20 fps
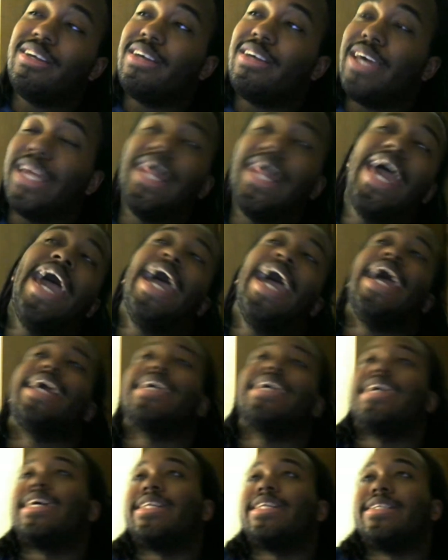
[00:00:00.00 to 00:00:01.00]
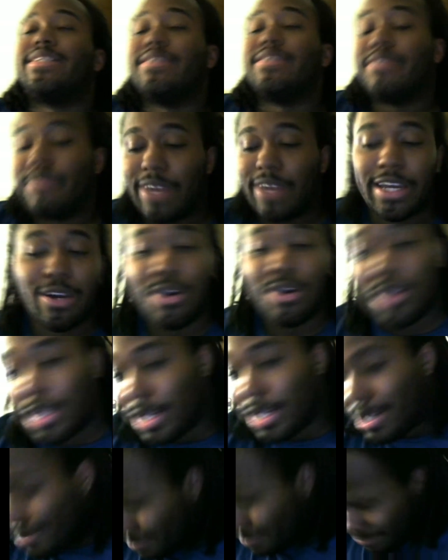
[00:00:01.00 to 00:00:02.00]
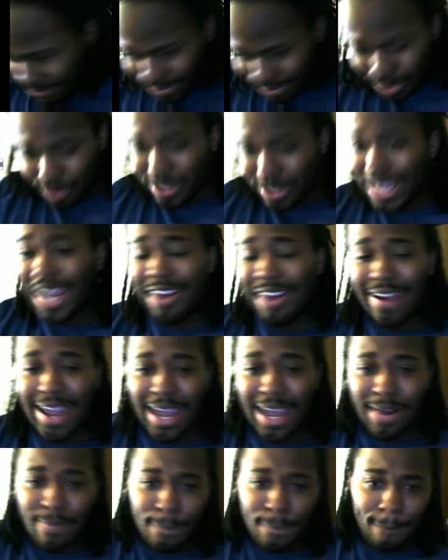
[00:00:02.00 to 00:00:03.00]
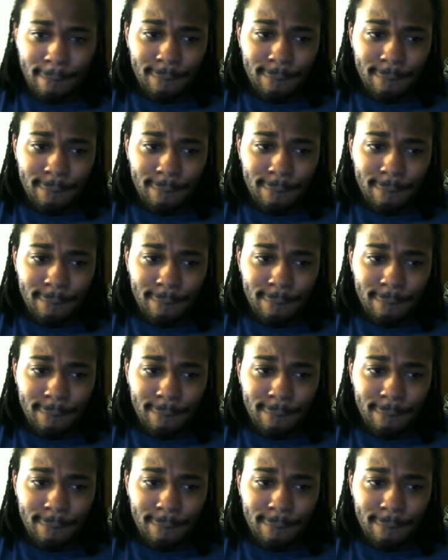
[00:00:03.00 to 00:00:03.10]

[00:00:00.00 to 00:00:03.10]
And Hack and Viola where they are at,